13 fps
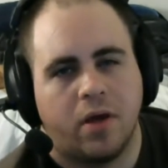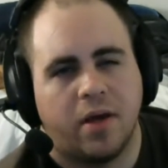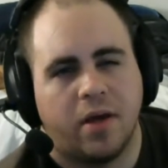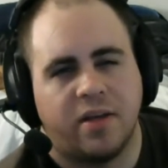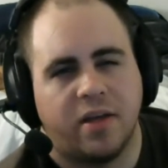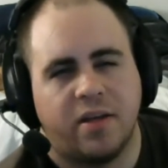
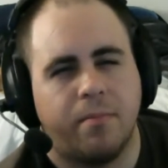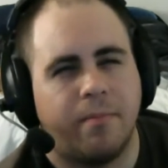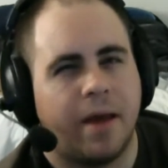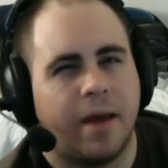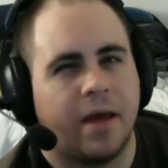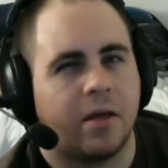It didn't
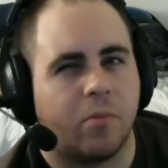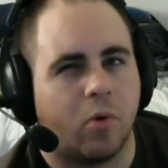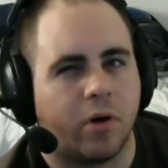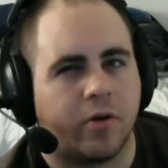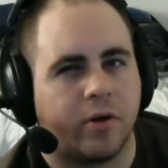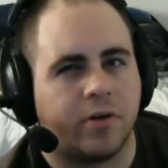make it more
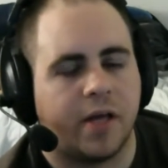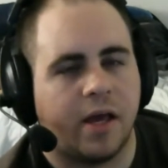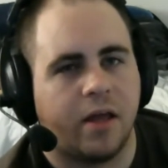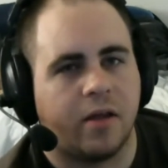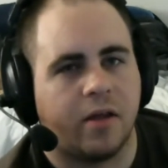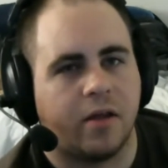
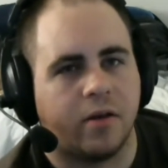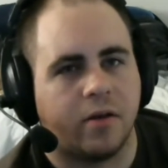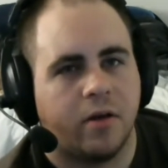entertaining.